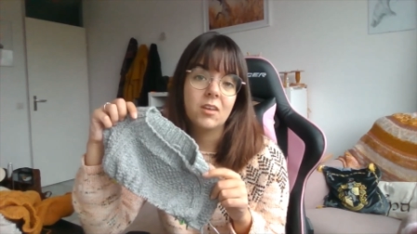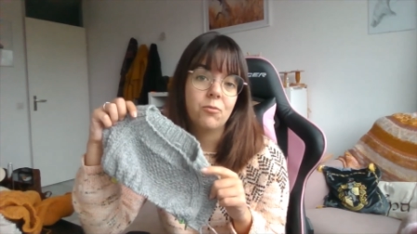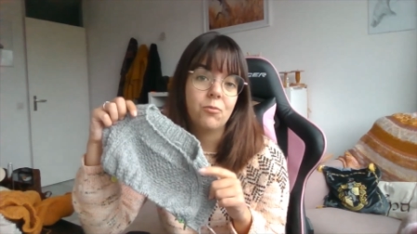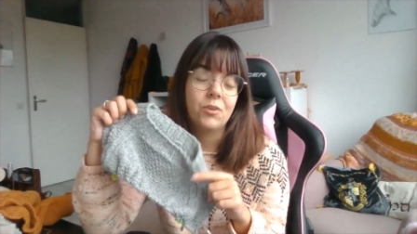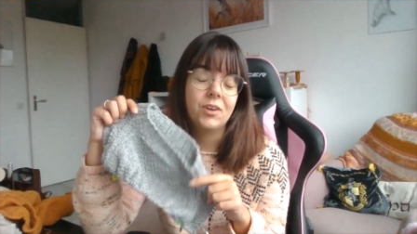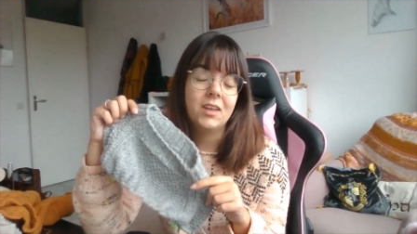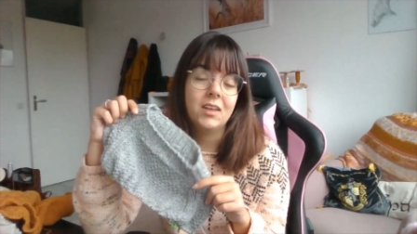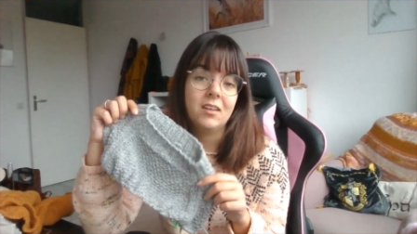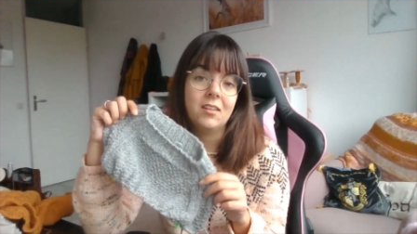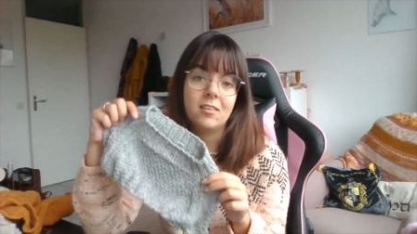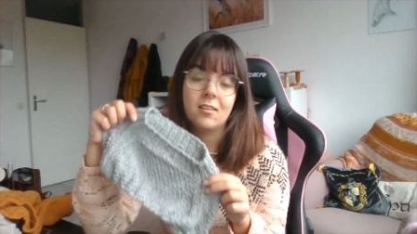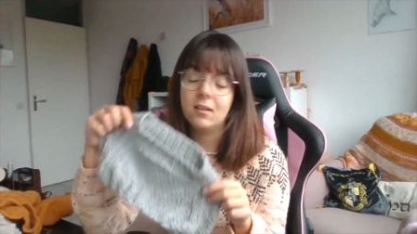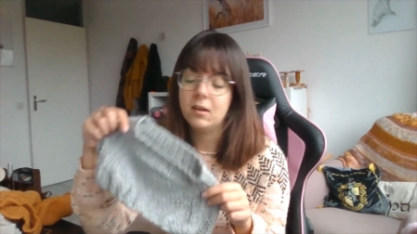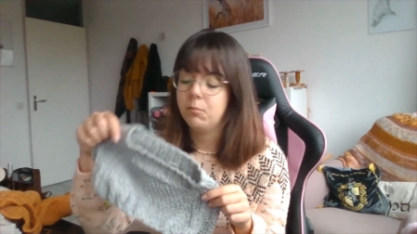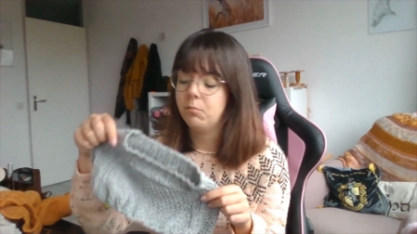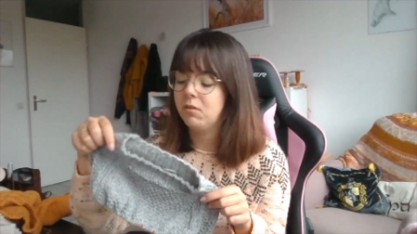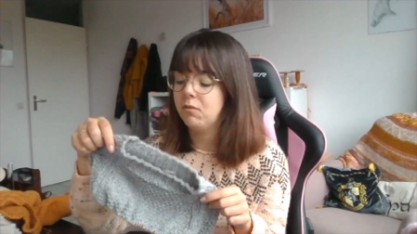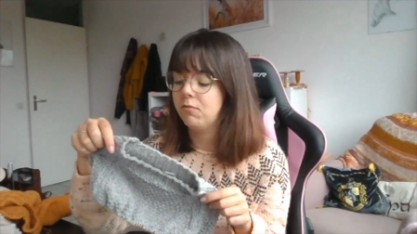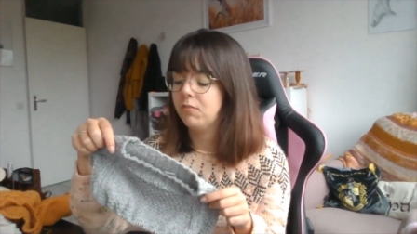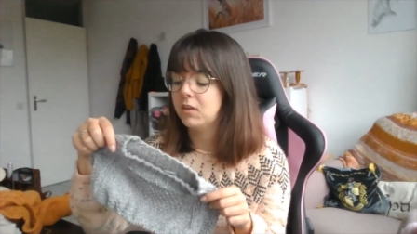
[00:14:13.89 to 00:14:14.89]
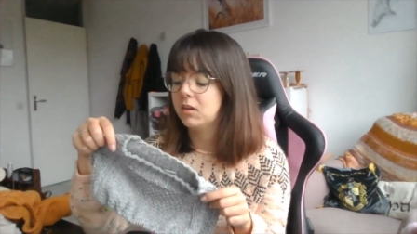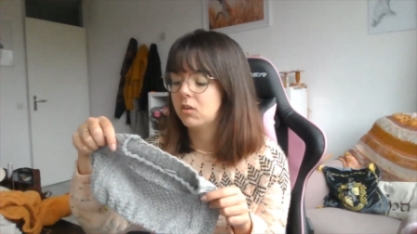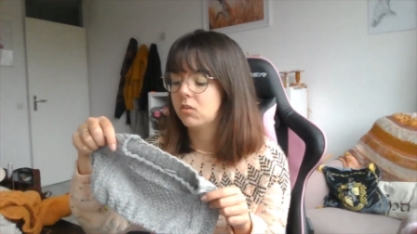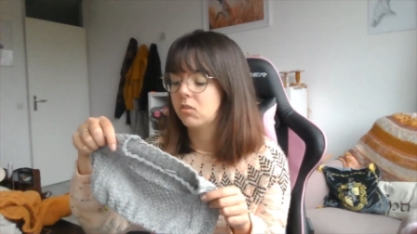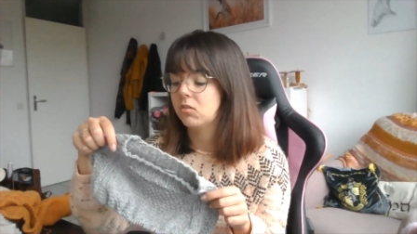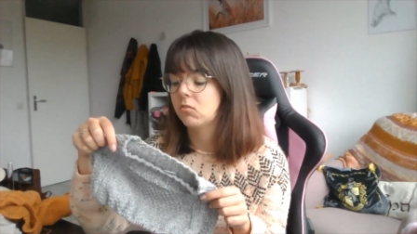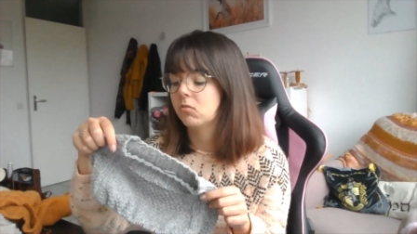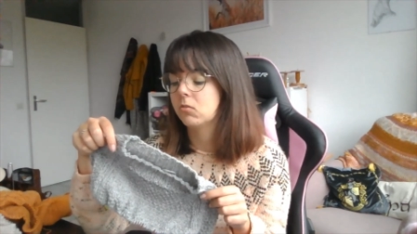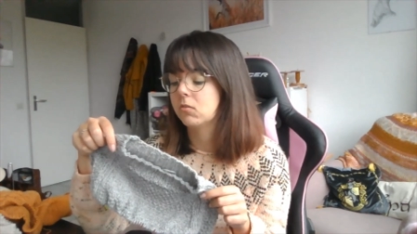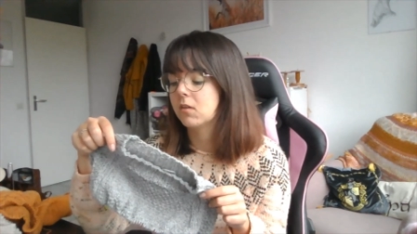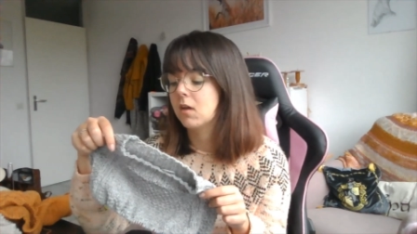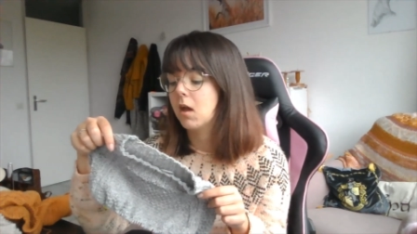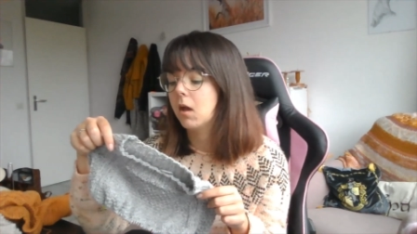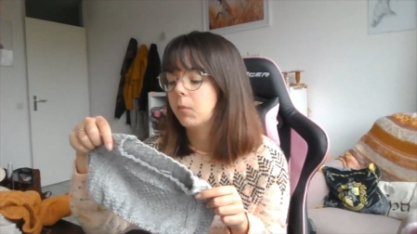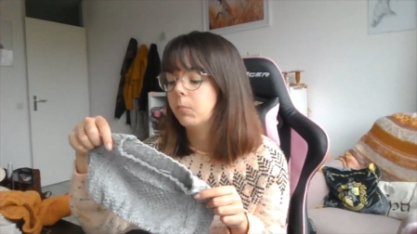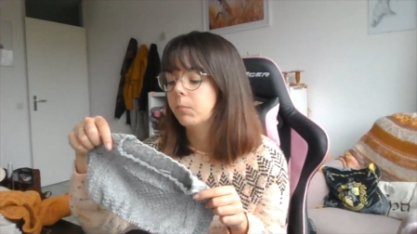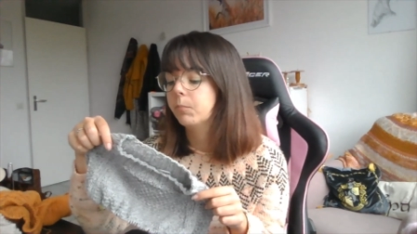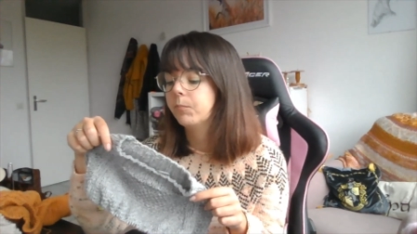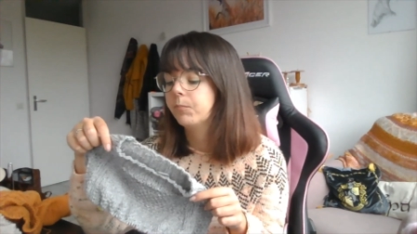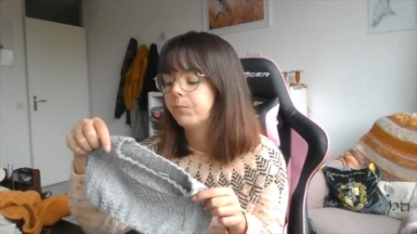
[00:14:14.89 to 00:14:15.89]
it will easily be finished on
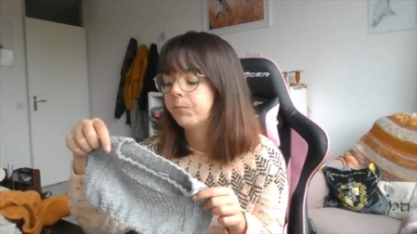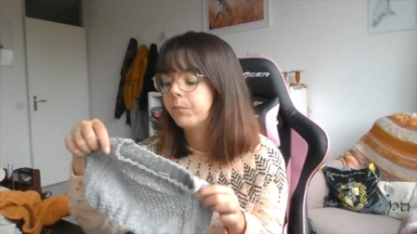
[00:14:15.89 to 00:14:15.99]
time.